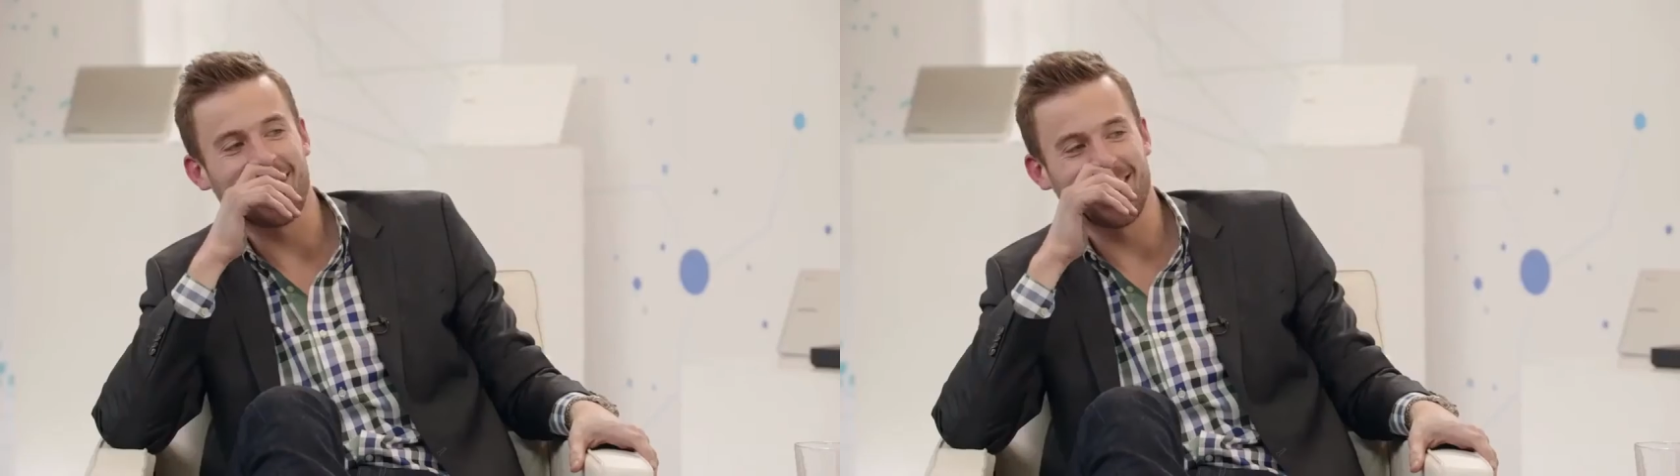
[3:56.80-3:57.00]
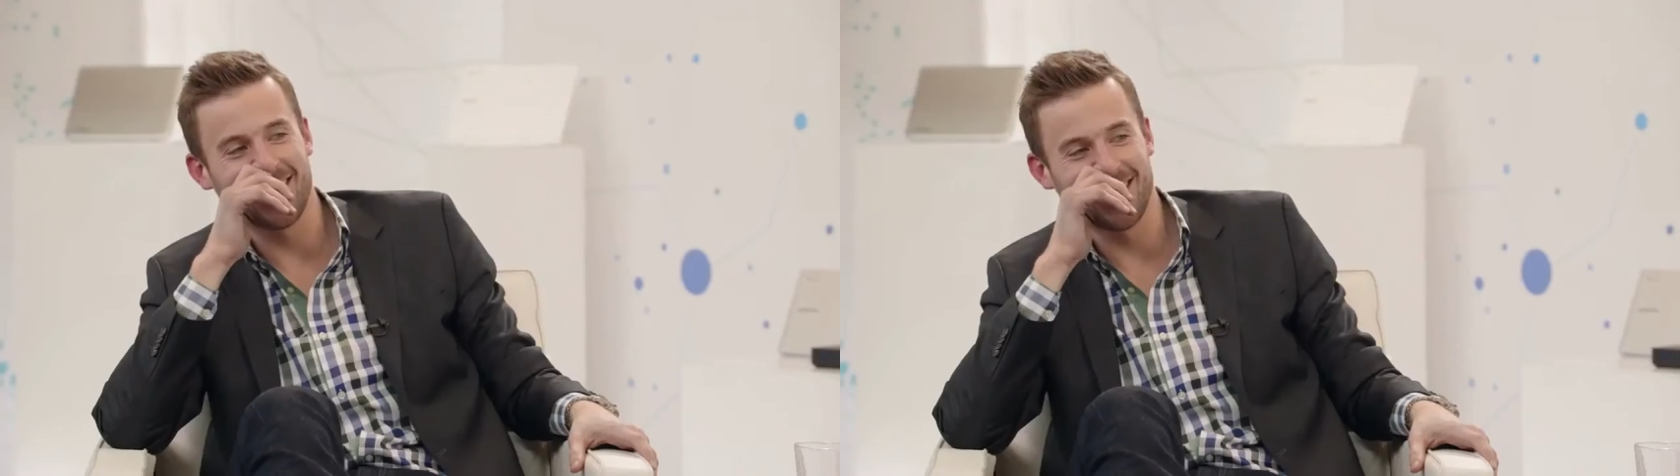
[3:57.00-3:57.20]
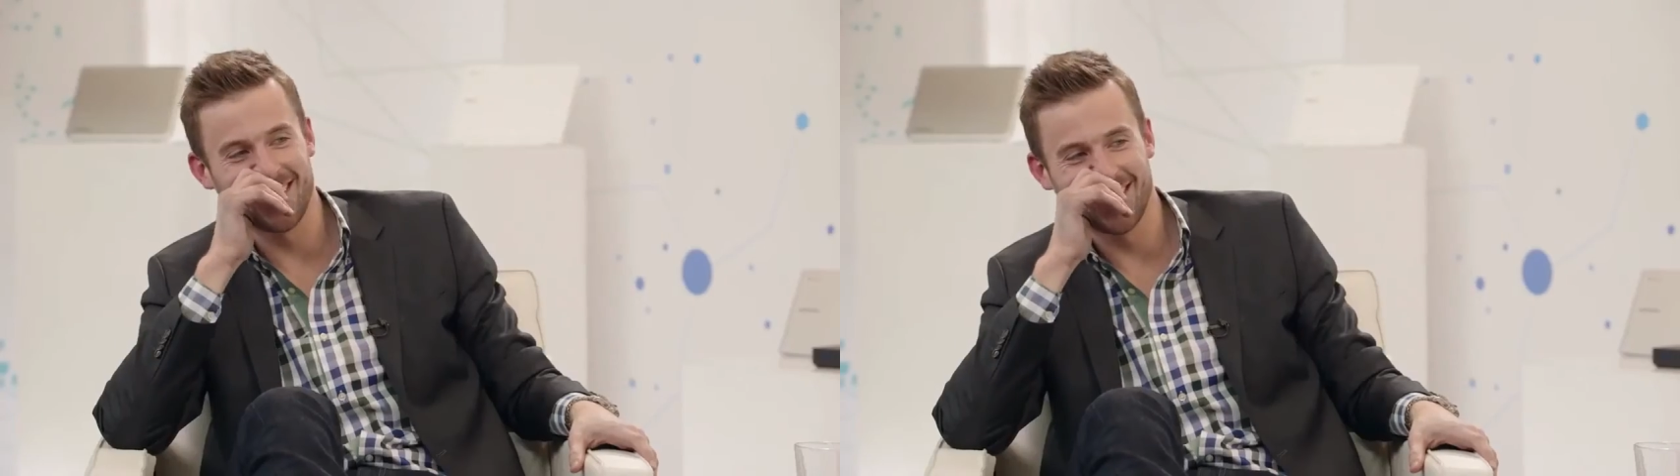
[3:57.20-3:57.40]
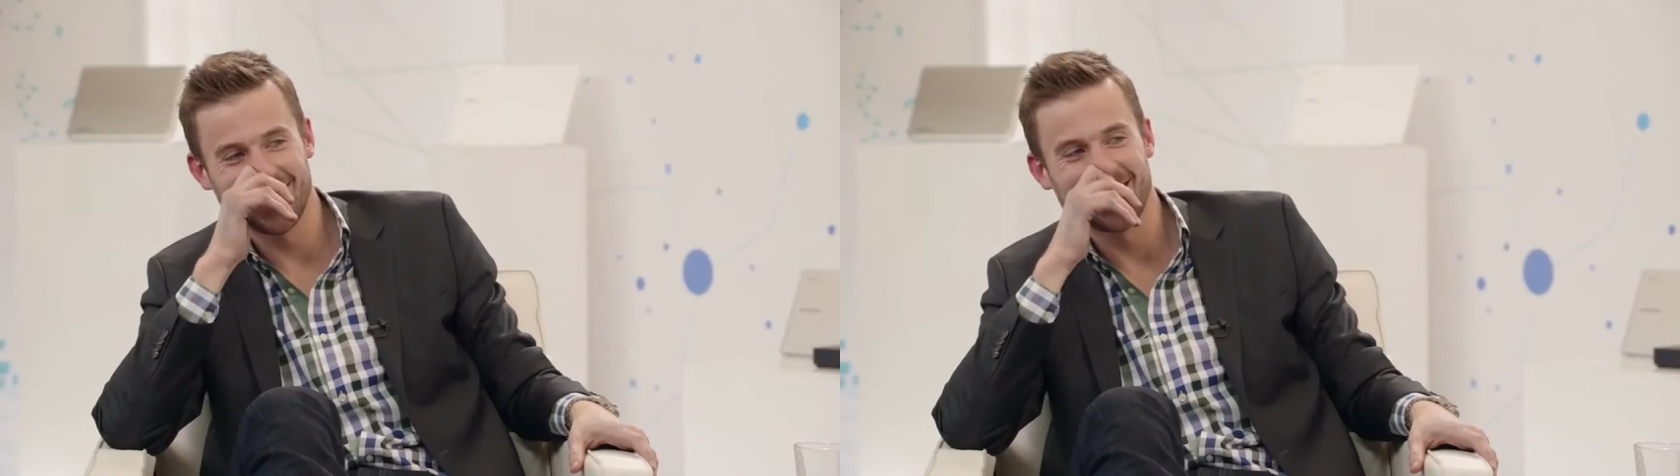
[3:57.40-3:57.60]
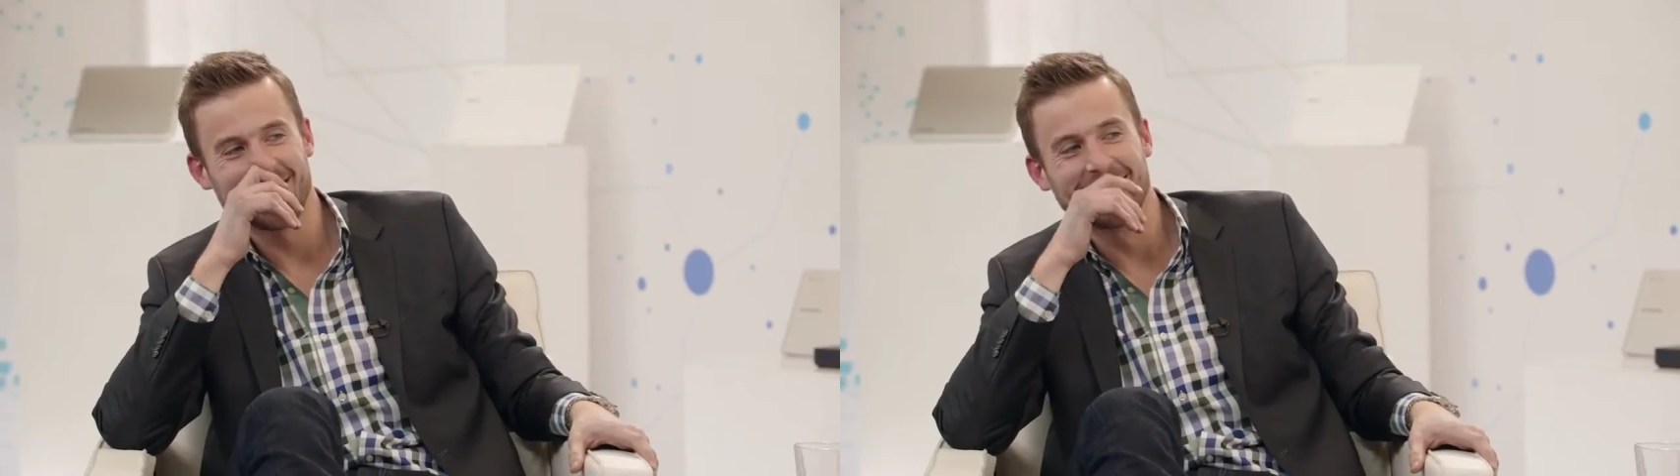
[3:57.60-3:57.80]
I'm always,
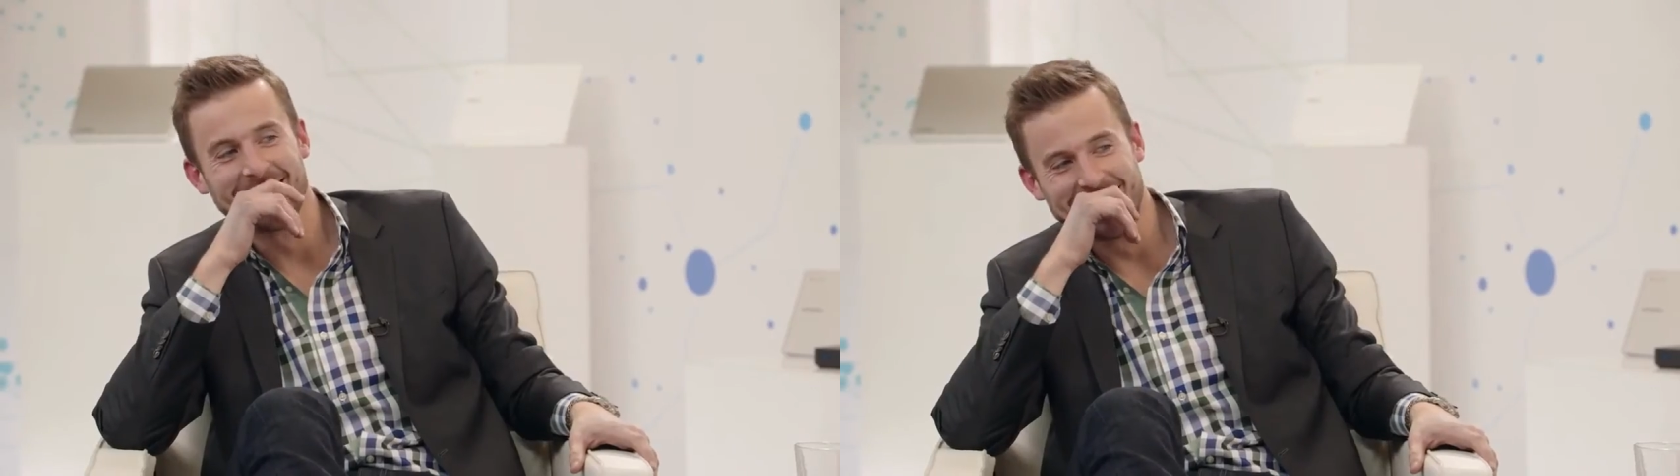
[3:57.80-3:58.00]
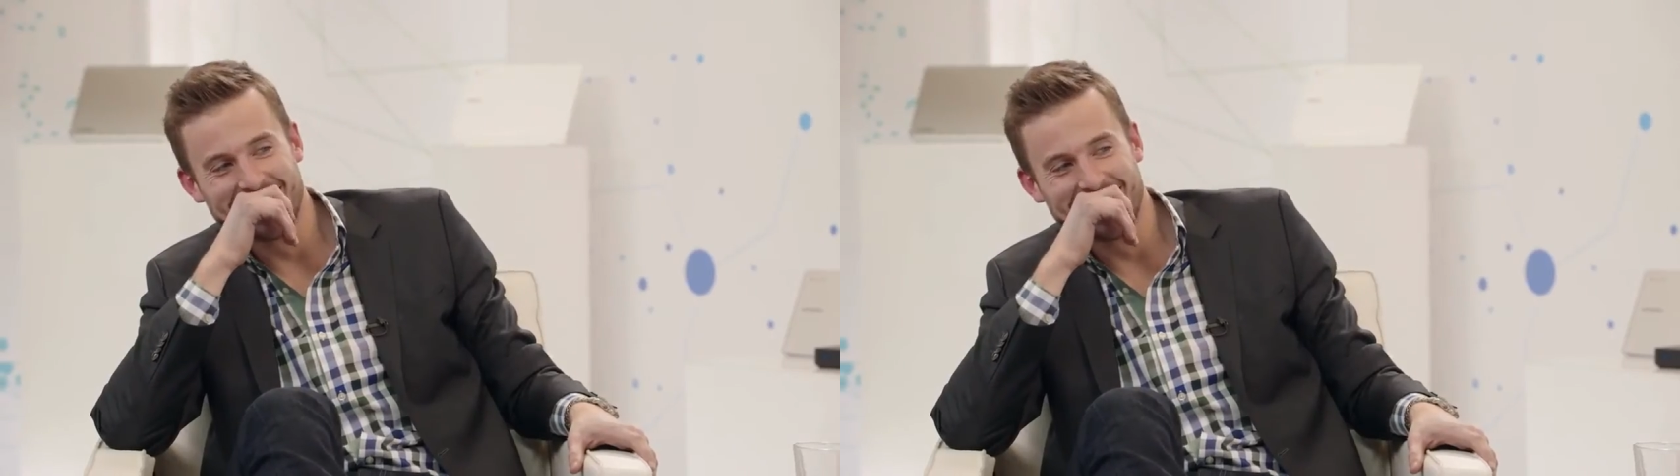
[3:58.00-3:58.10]
why